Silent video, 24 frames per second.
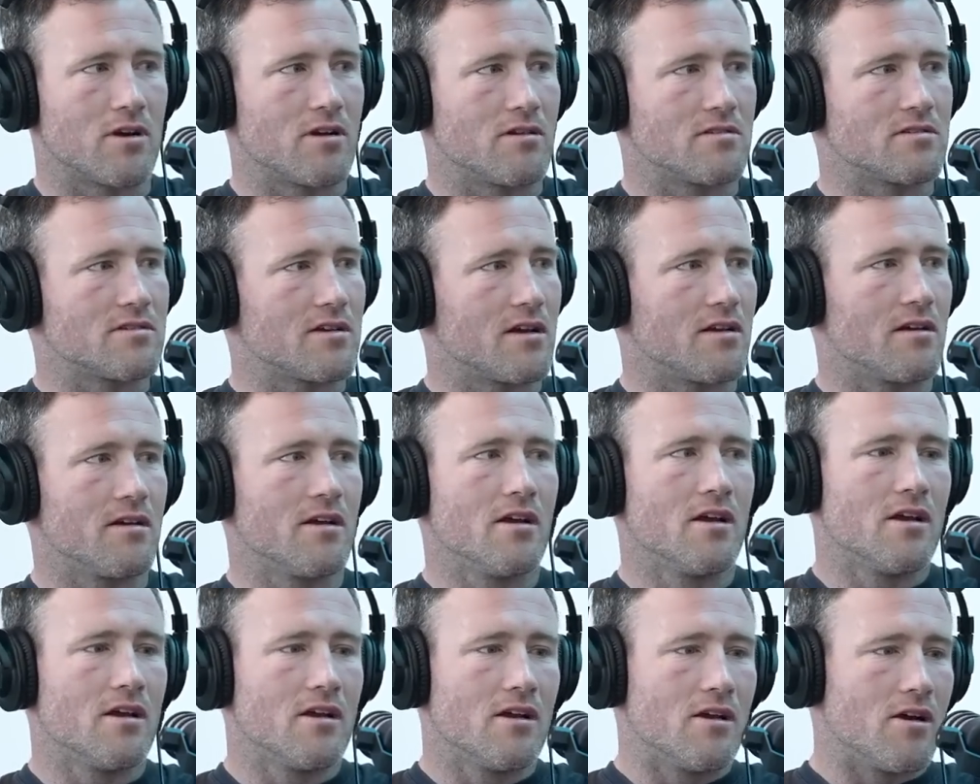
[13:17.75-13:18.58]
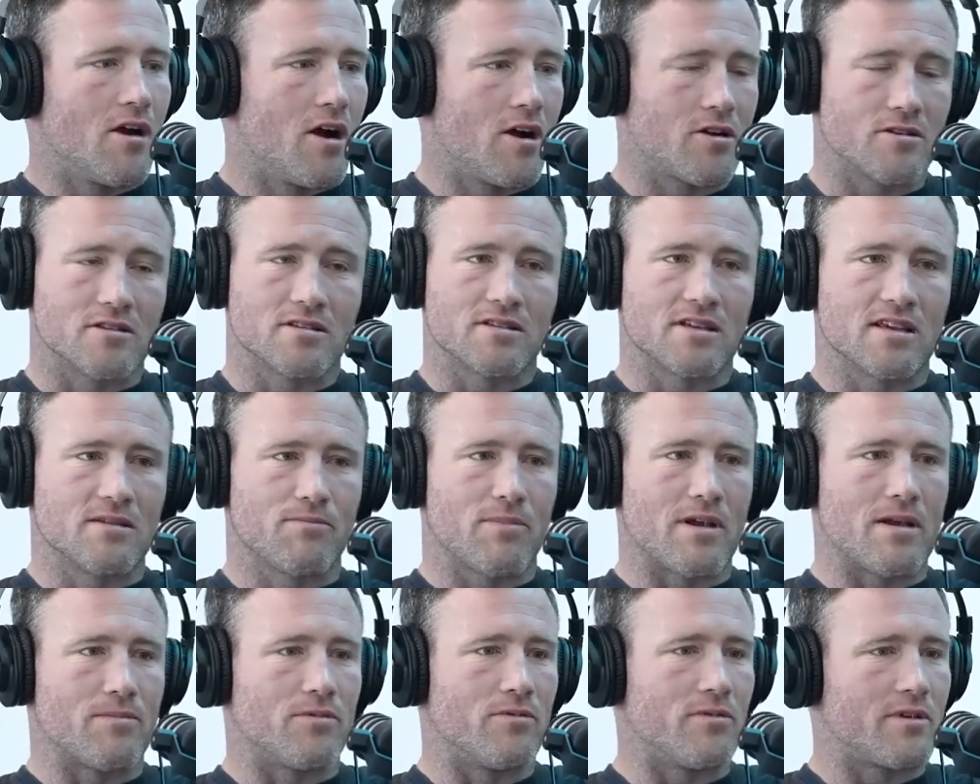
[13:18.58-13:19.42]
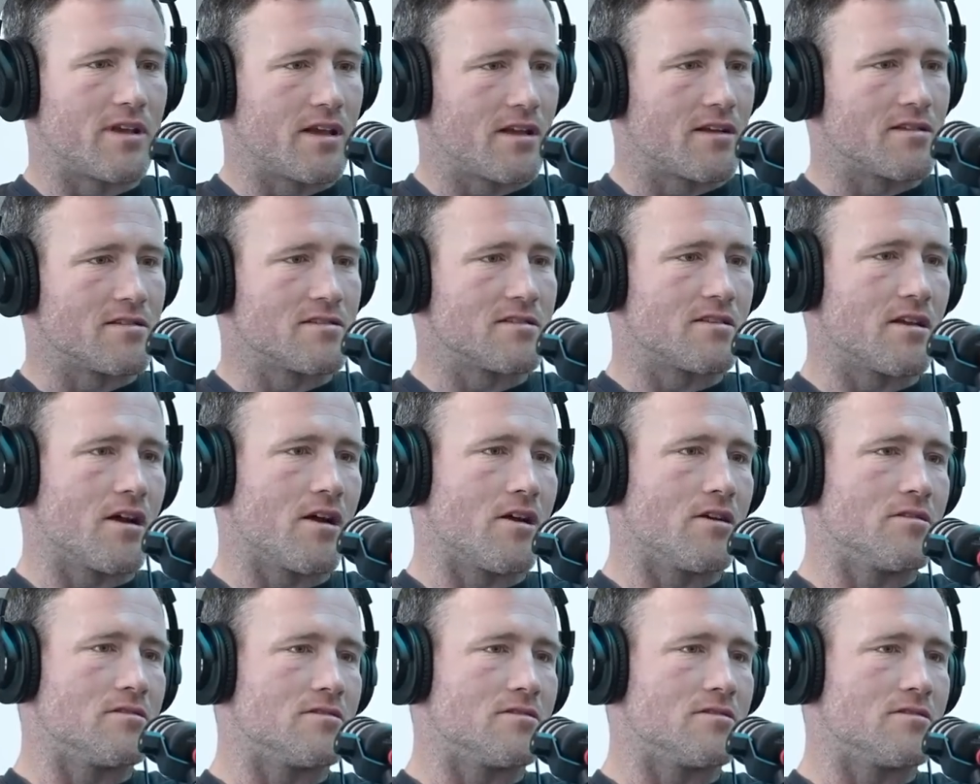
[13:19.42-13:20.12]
So I could see people kicking stones.